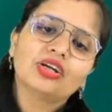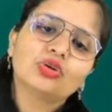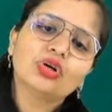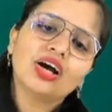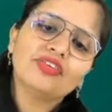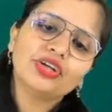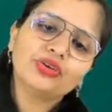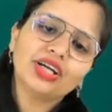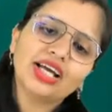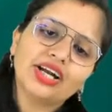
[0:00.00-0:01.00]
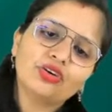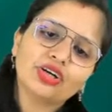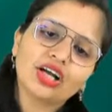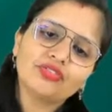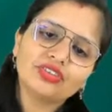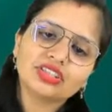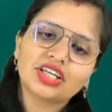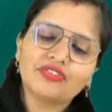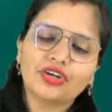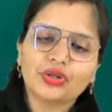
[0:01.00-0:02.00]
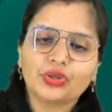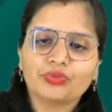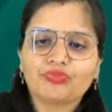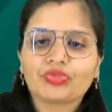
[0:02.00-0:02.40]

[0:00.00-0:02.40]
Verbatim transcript: 2 hour unit hydrograph is given to you.